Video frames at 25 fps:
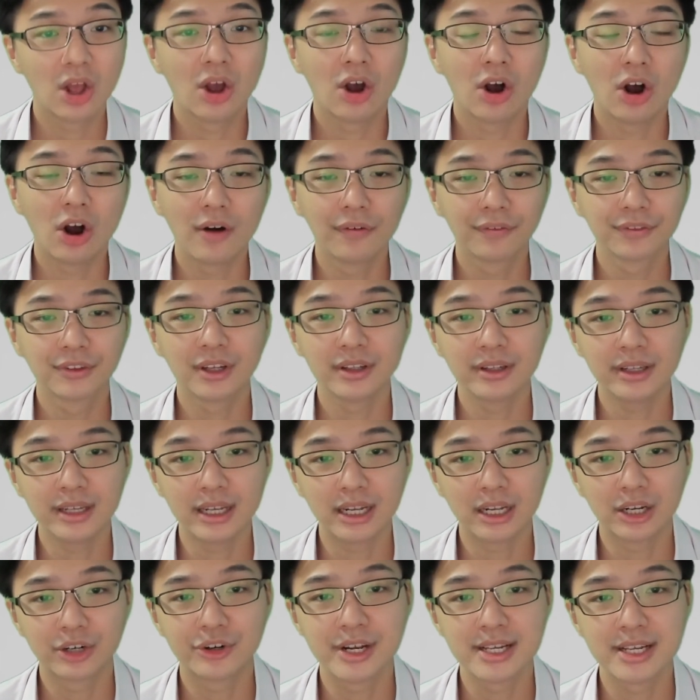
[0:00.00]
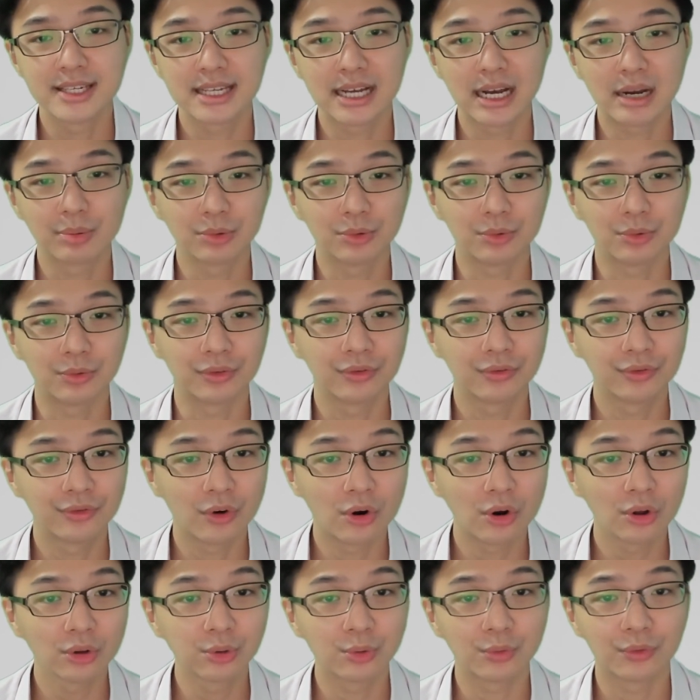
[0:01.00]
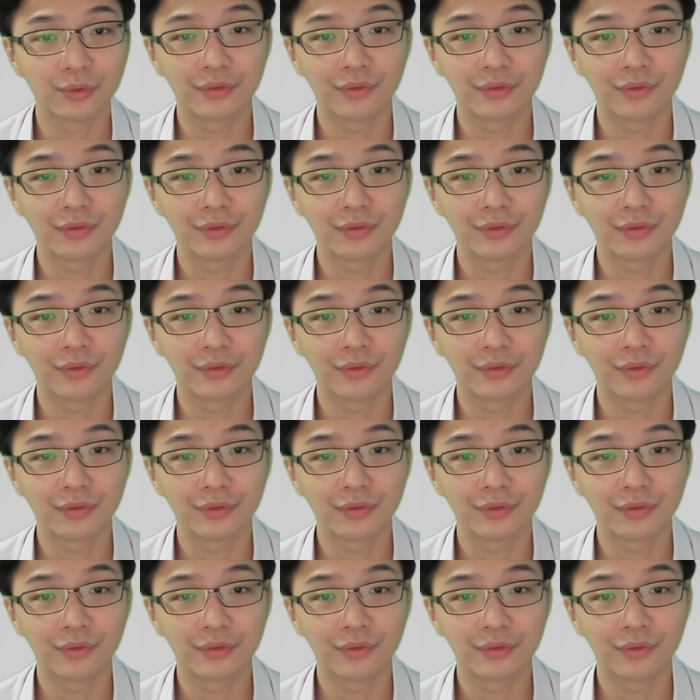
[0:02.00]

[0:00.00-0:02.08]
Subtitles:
often increased up to 400 to